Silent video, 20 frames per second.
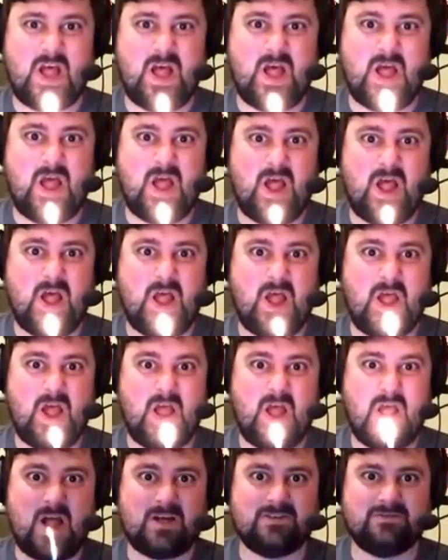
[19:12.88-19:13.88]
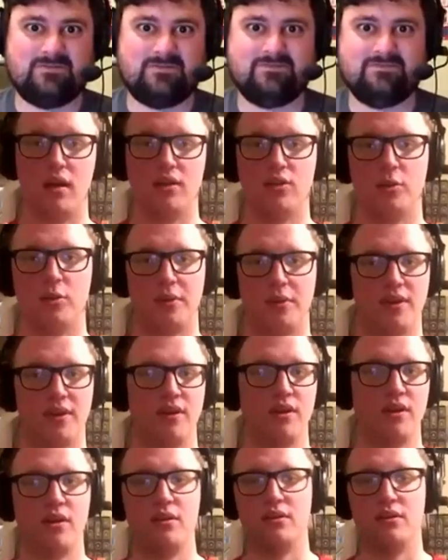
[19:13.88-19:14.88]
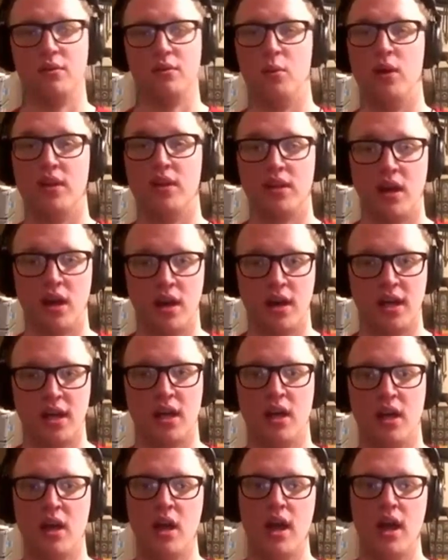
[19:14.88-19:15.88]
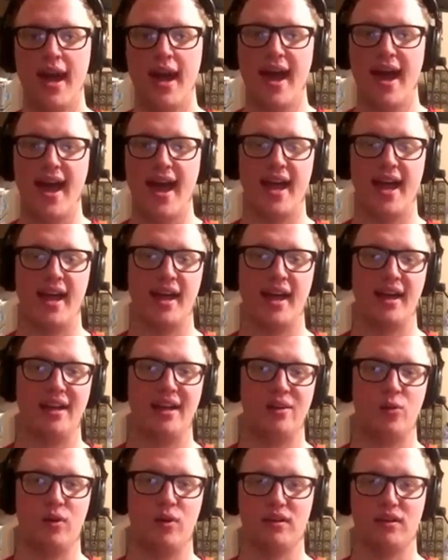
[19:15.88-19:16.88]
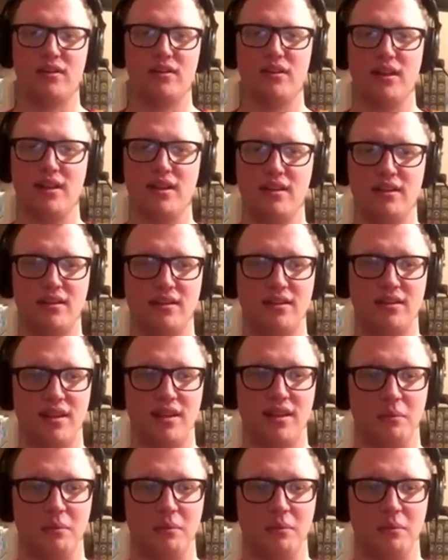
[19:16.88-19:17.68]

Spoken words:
our favorite superheroes and whatnot, or in